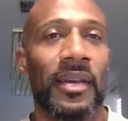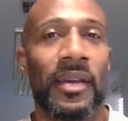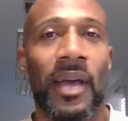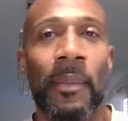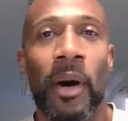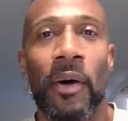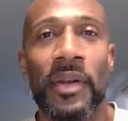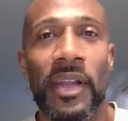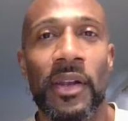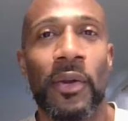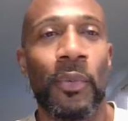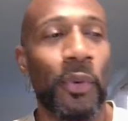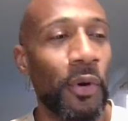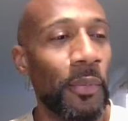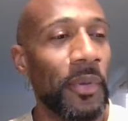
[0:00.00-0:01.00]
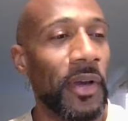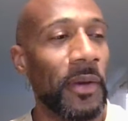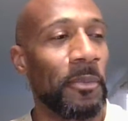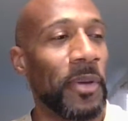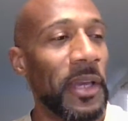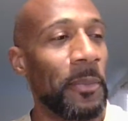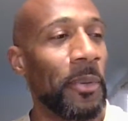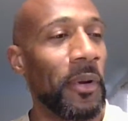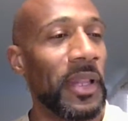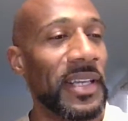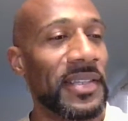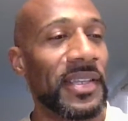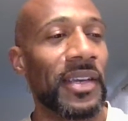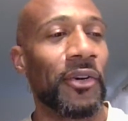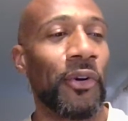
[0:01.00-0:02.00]
Come on in the room, good people.
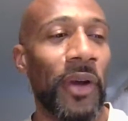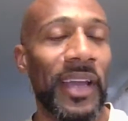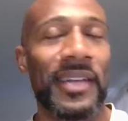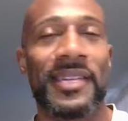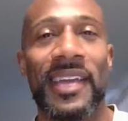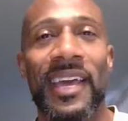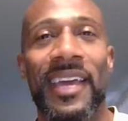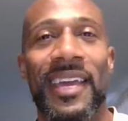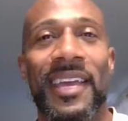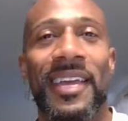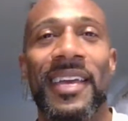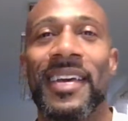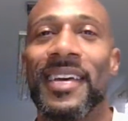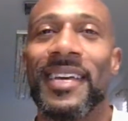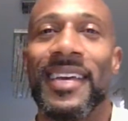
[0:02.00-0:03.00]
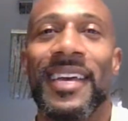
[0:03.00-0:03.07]
It's a great day.